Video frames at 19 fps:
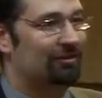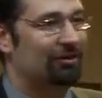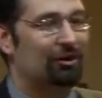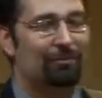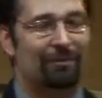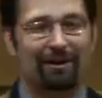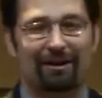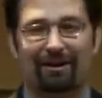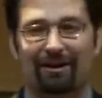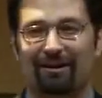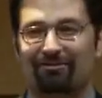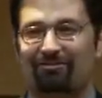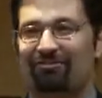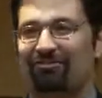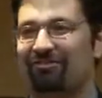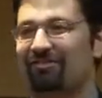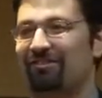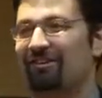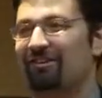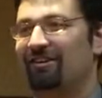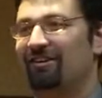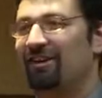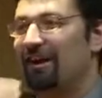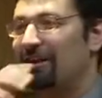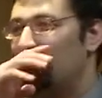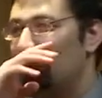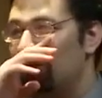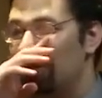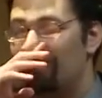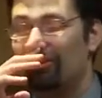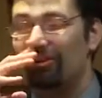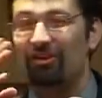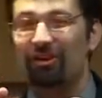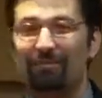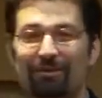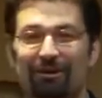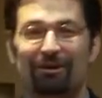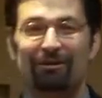Oh my gosh. Like, we have a
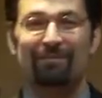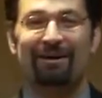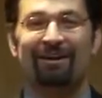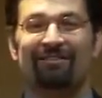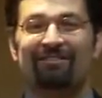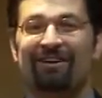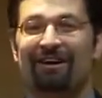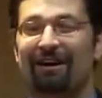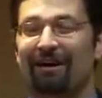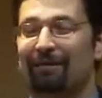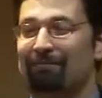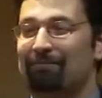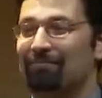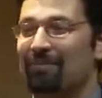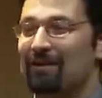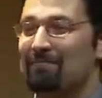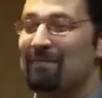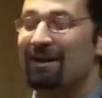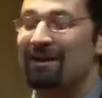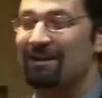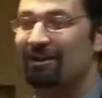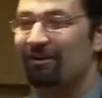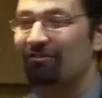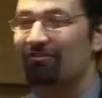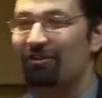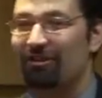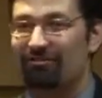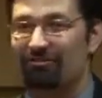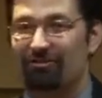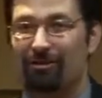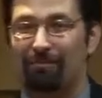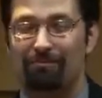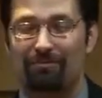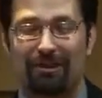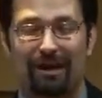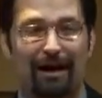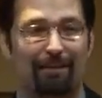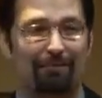limited amount of time, but here's how
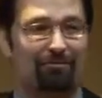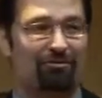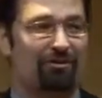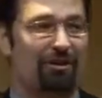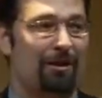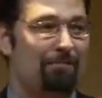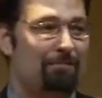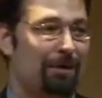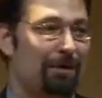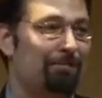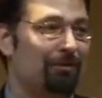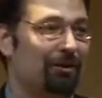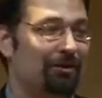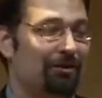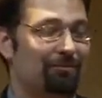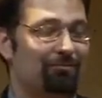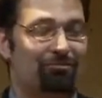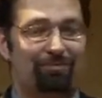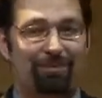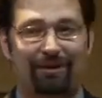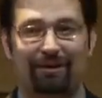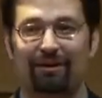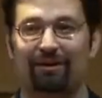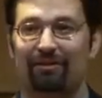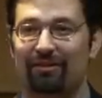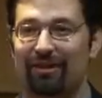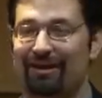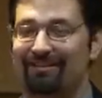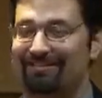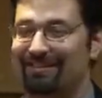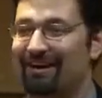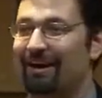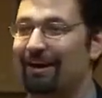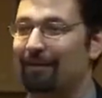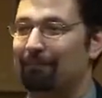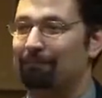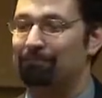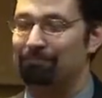sometimes people end up spending that
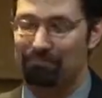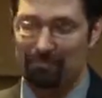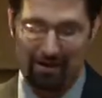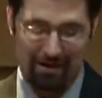time.